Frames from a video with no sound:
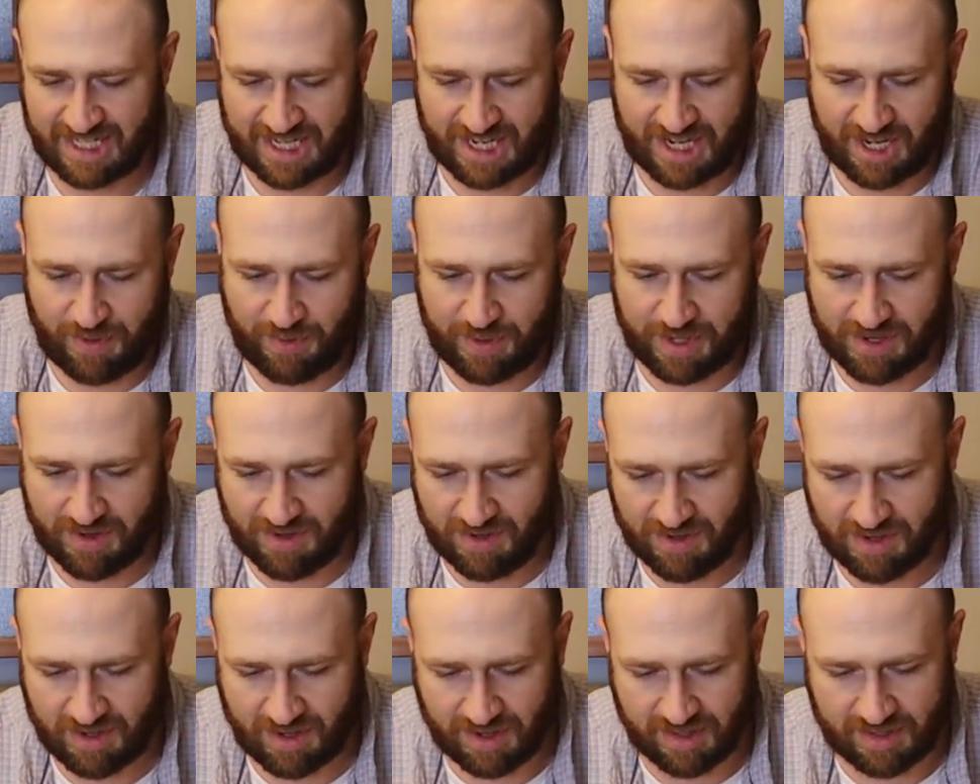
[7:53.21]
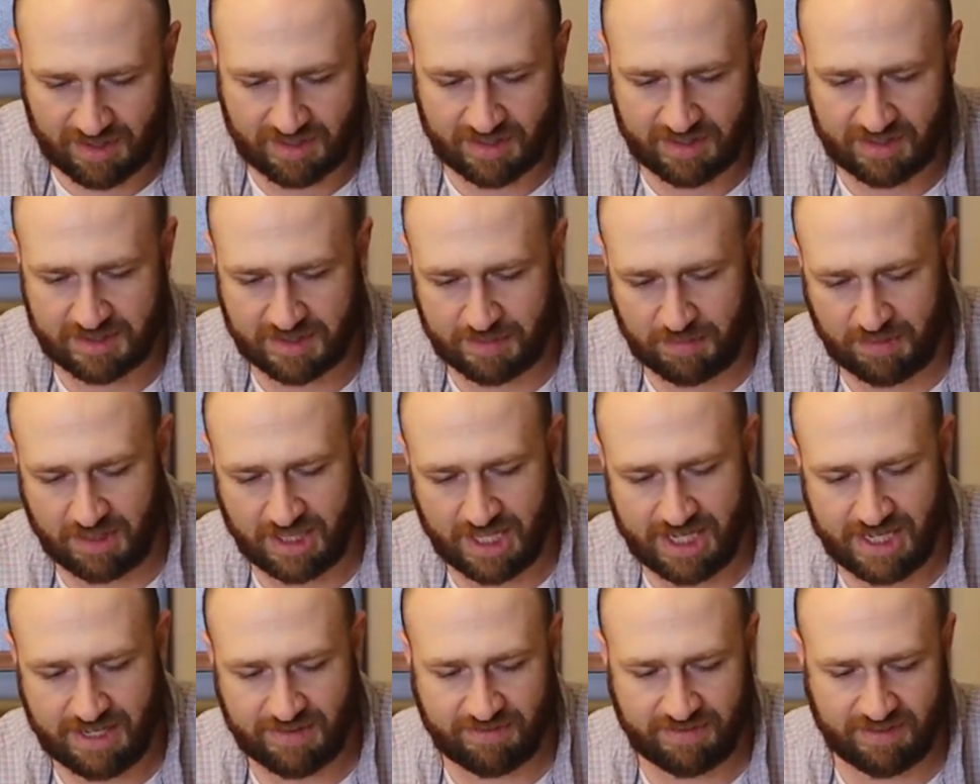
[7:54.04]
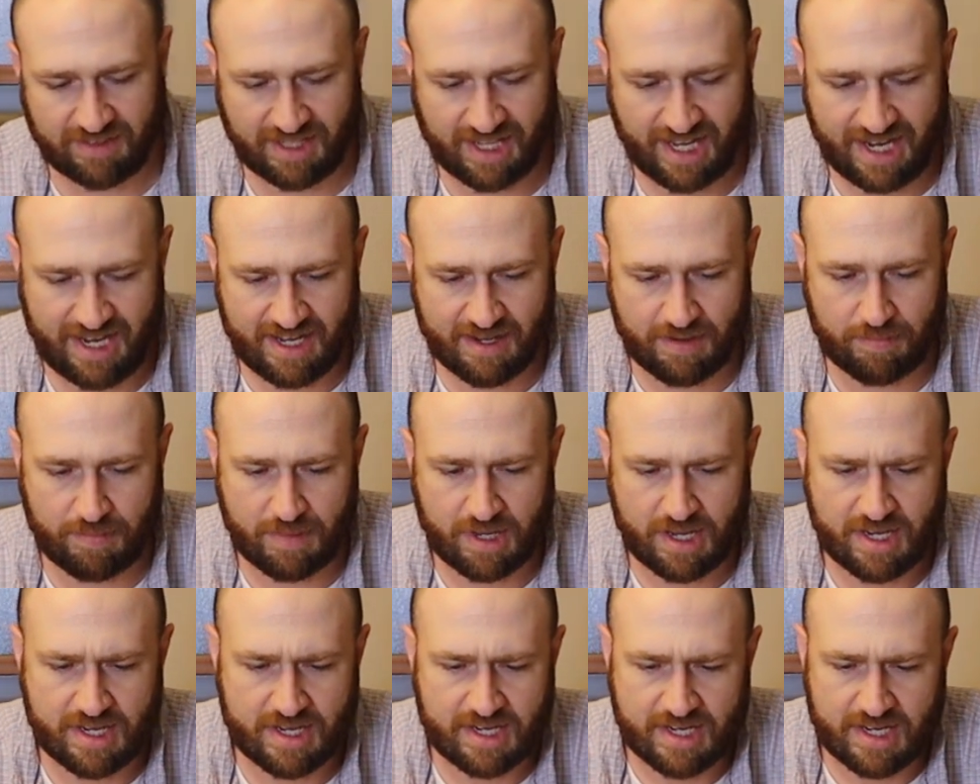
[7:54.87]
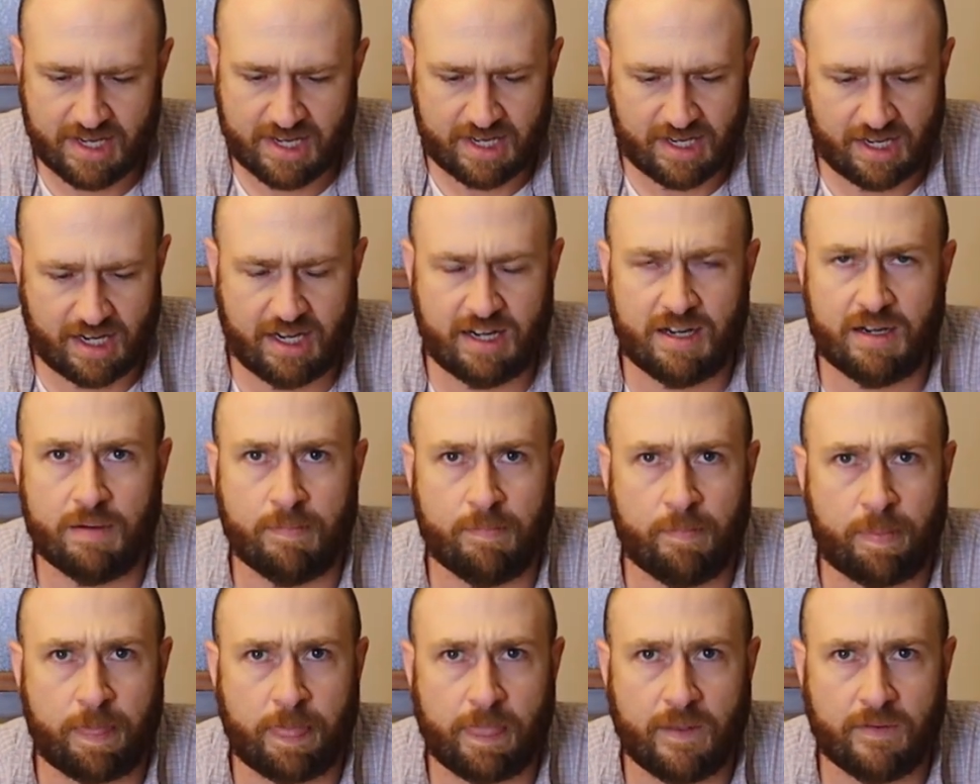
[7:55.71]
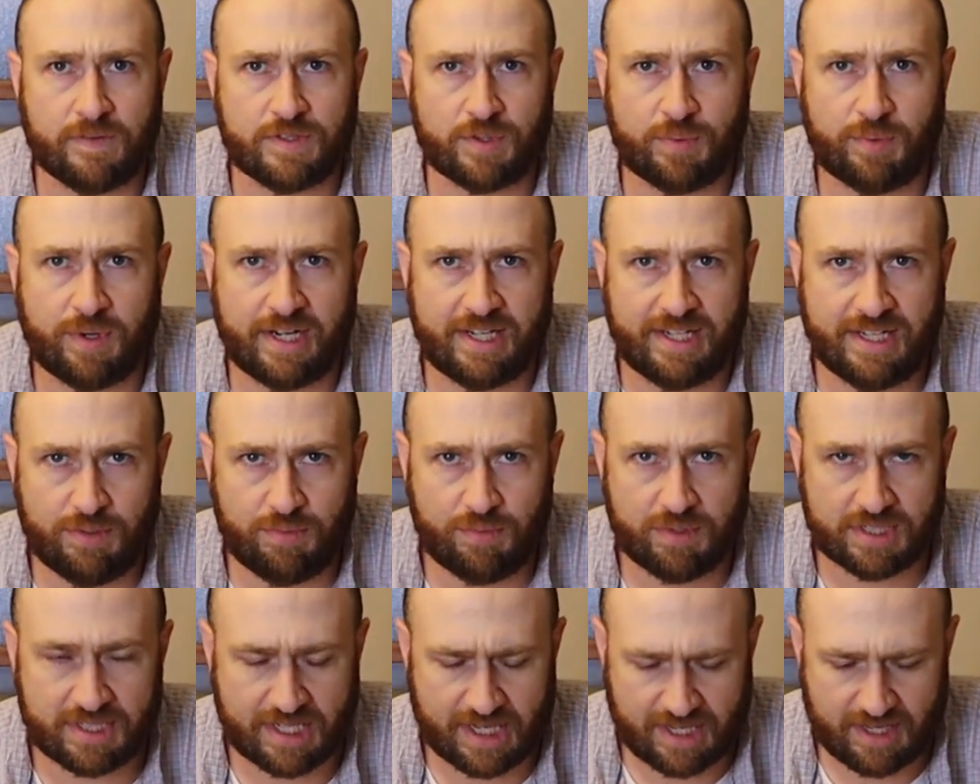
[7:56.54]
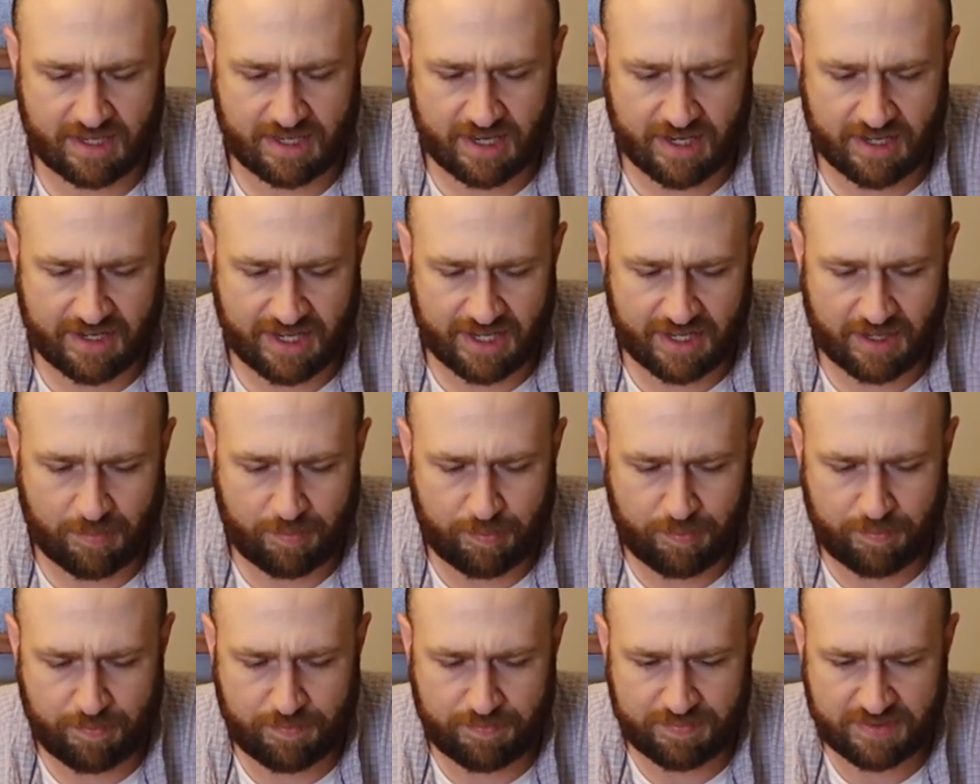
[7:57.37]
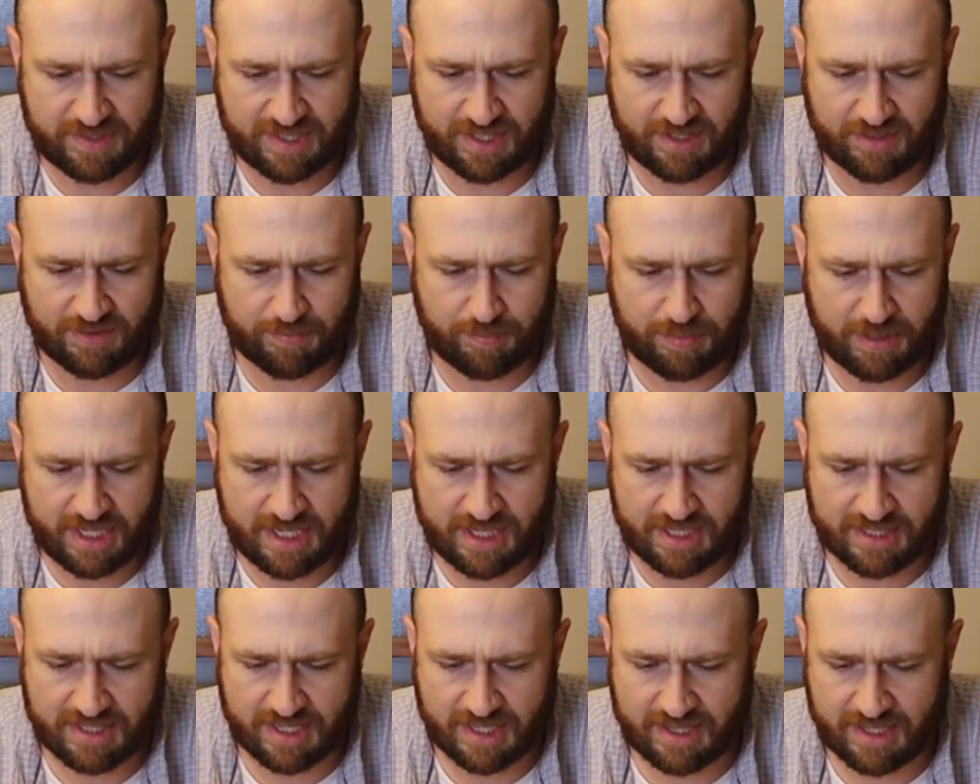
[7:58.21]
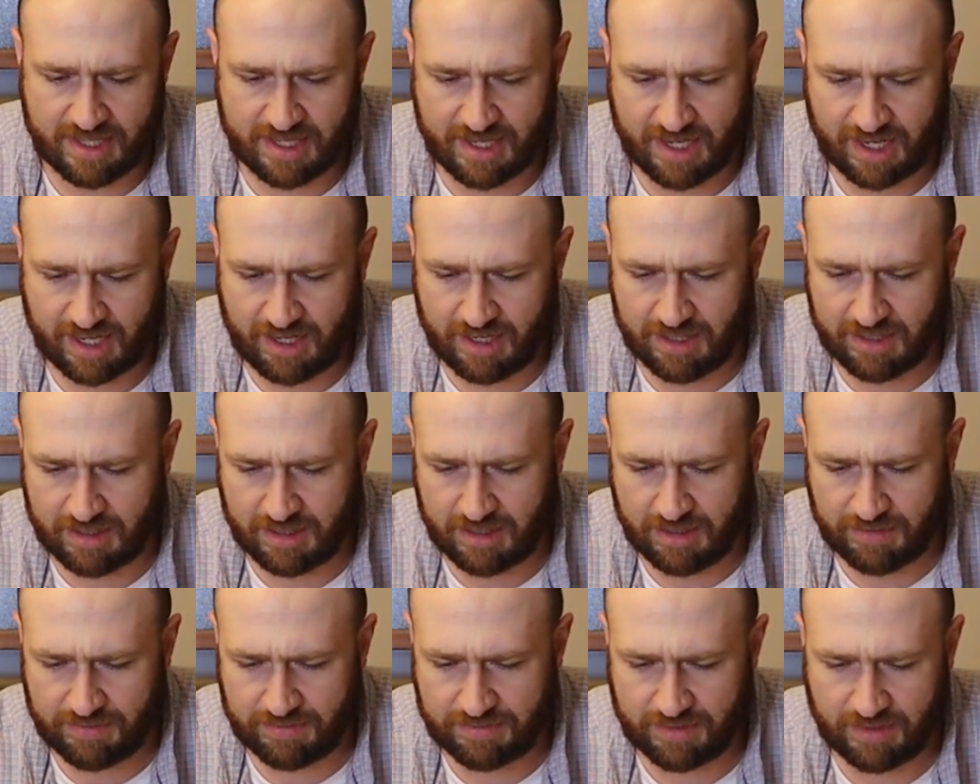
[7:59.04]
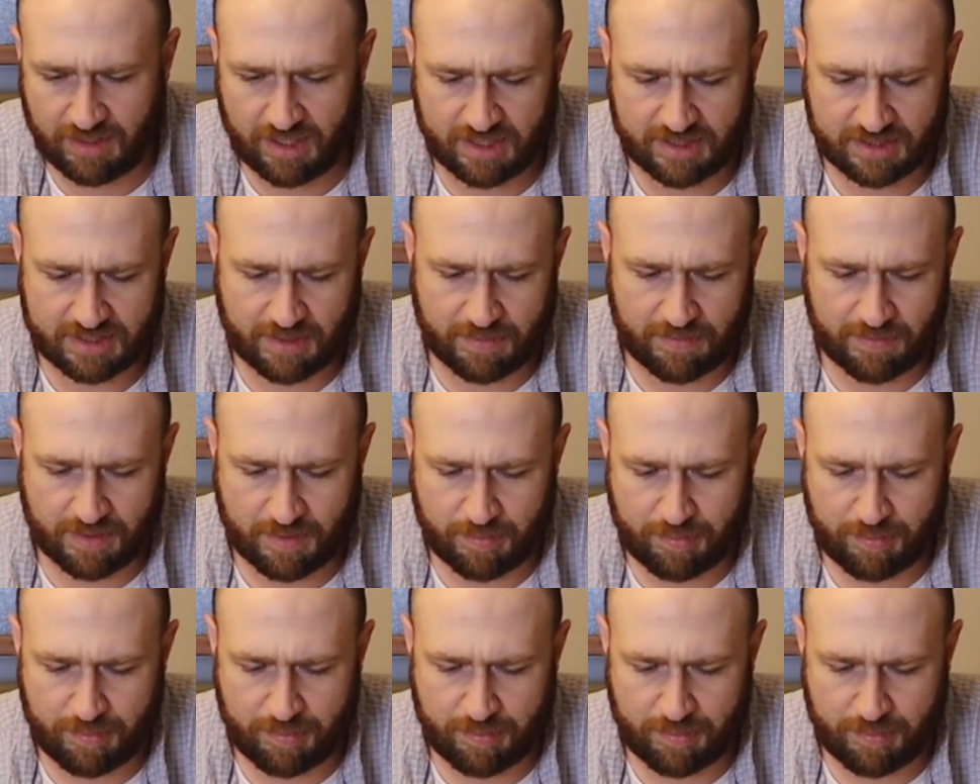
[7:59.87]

here we are. Some leg of lamb. So what I did was I cut out a center piece, and then I cut off some of